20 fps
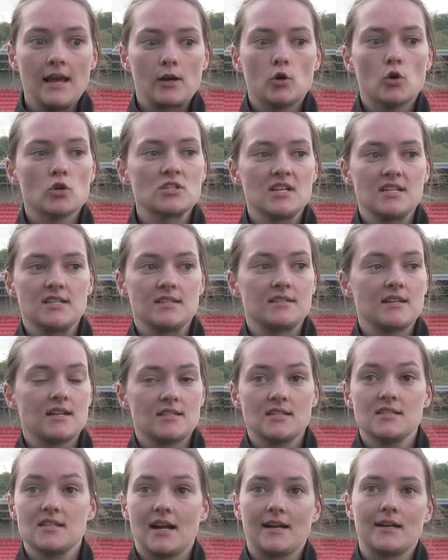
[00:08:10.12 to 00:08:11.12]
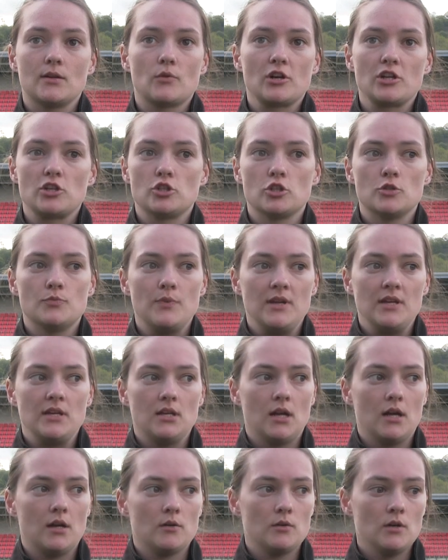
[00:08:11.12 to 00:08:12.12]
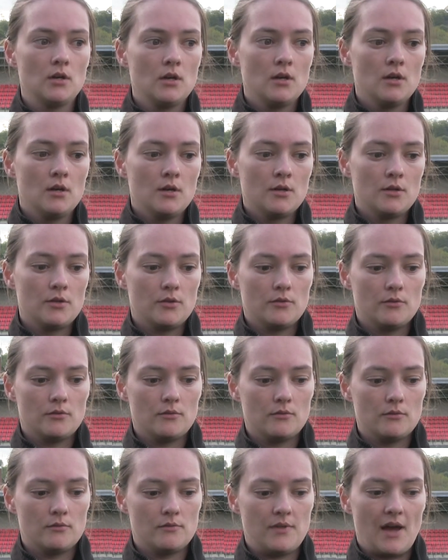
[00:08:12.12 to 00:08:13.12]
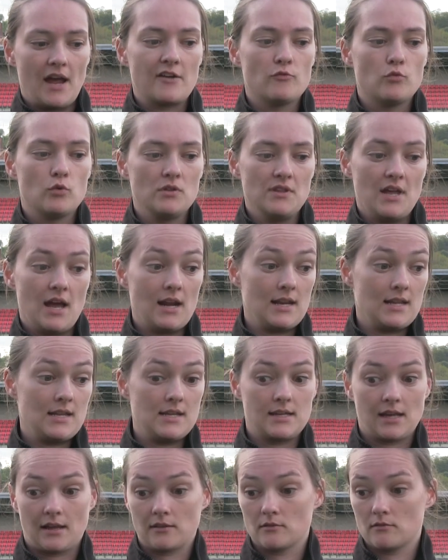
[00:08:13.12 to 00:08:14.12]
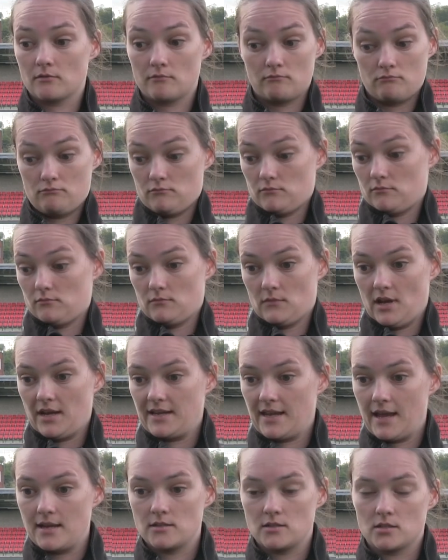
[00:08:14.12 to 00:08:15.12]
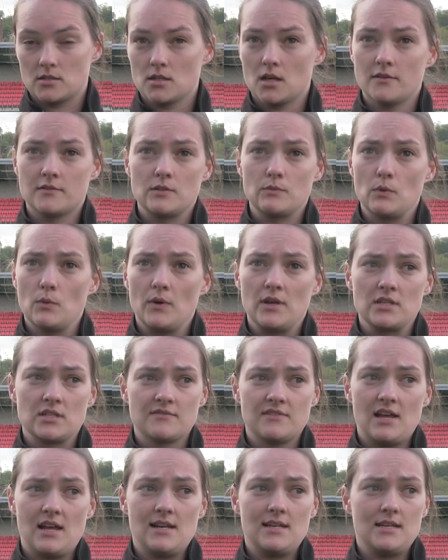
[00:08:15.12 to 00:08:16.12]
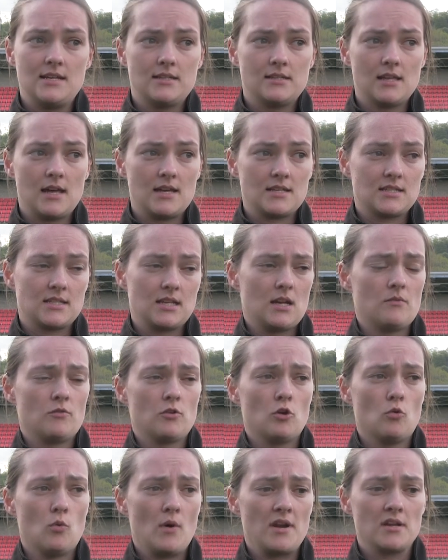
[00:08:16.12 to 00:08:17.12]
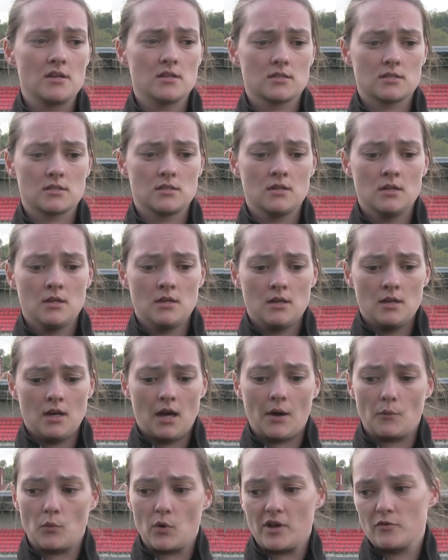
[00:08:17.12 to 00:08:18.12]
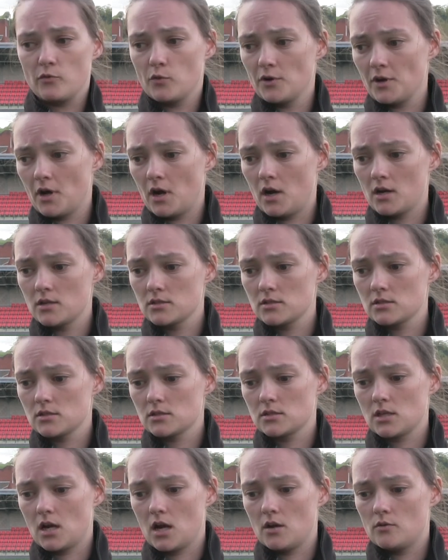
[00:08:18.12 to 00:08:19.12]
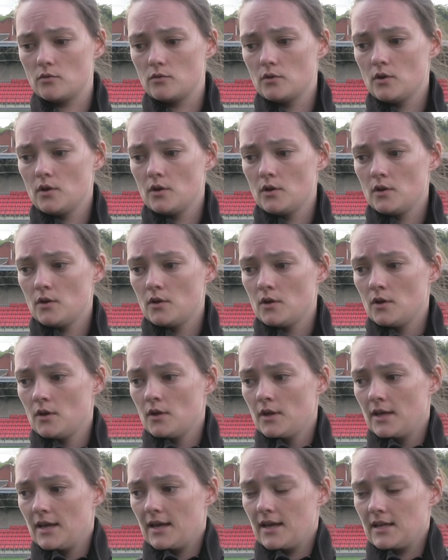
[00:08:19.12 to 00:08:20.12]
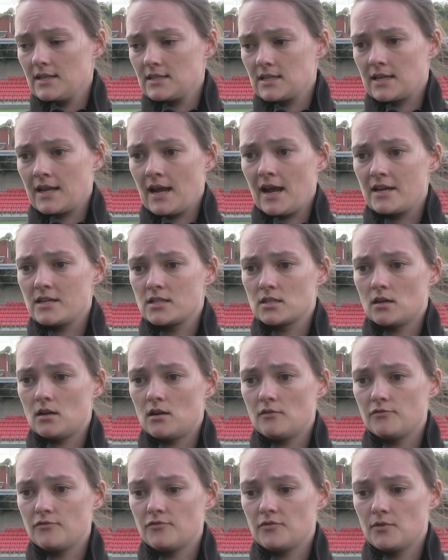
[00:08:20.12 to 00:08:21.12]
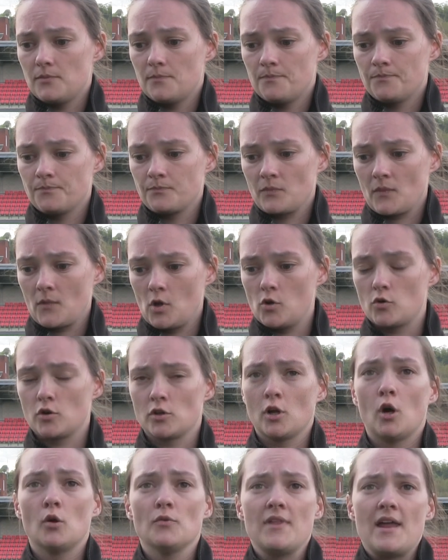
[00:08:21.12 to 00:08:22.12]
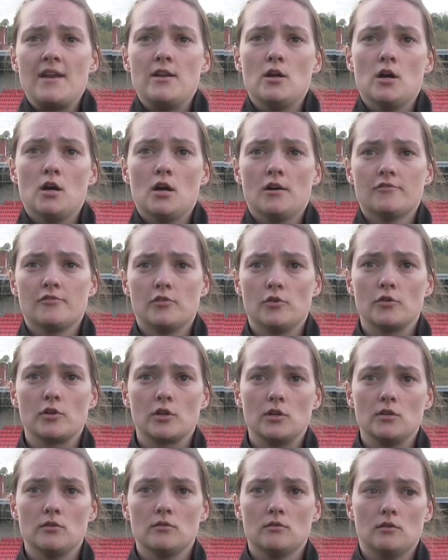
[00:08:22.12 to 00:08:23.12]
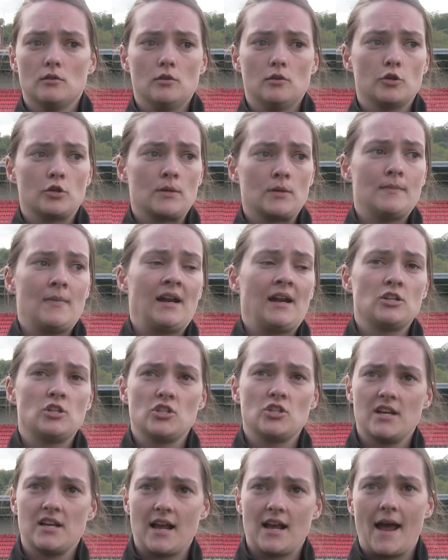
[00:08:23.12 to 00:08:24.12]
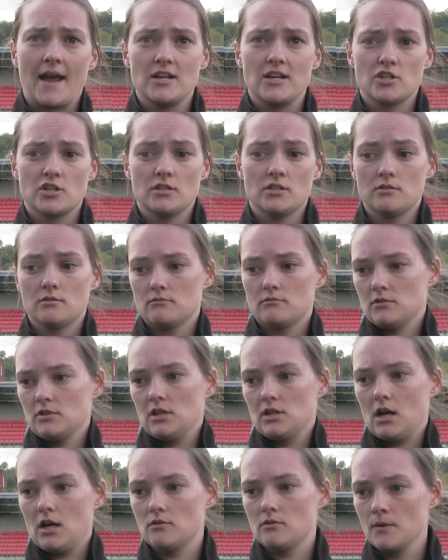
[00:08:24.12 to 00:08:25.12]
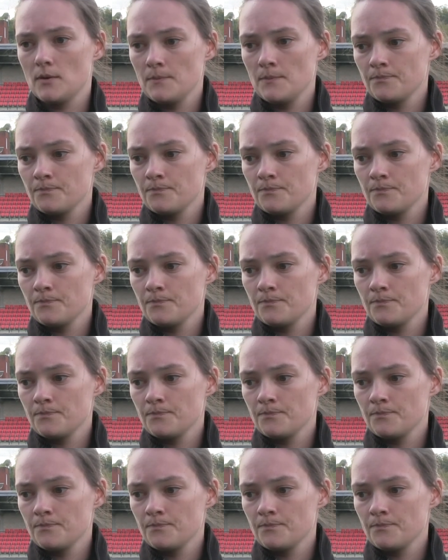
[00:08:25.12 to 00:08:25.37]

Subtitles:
Yeah, of course it is, and that's exactly what it should be. You know, they've won their league and again deserve to be winners of their league. They're serial winners, and we've won ours. So it's a case of who can hold their nerve, who can manage the occasion, and you know,